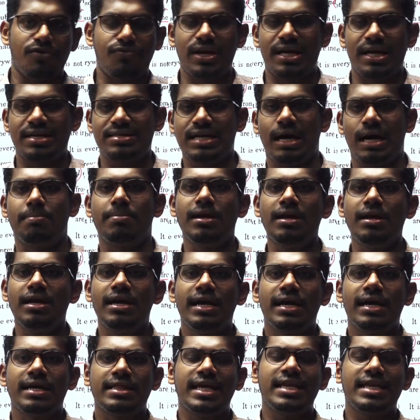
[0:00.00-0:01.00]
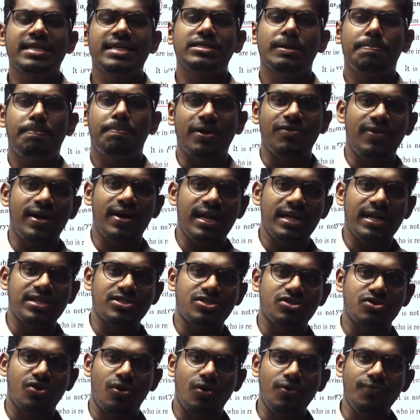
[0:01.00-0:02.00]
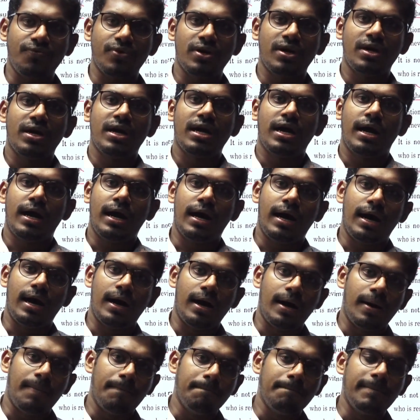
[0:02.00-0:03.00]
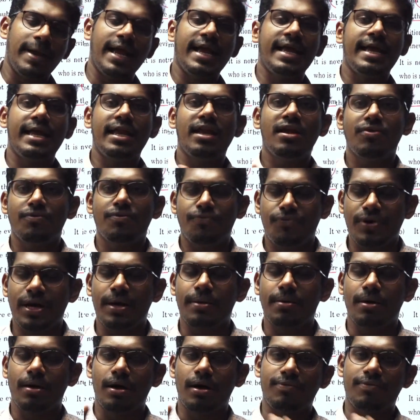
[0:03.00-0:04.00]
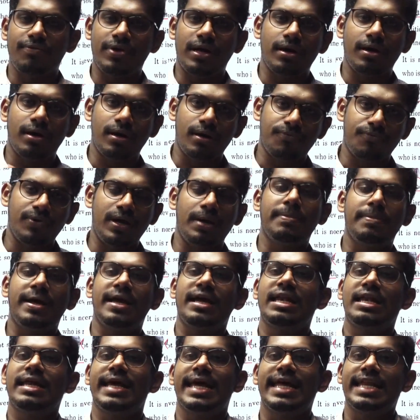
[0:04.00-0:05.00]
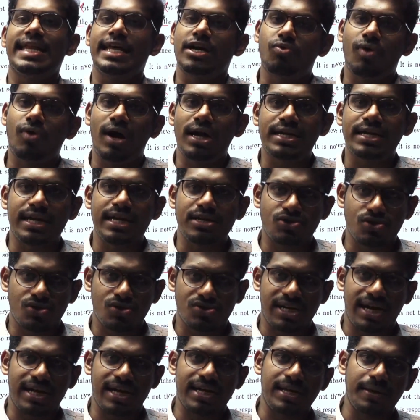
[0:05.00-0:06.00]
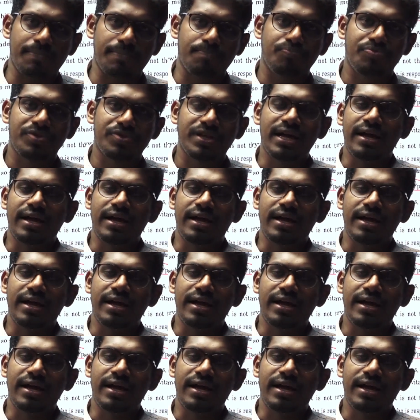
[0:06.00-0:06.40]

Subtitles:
For example, there is a prevalence of female inequality in society.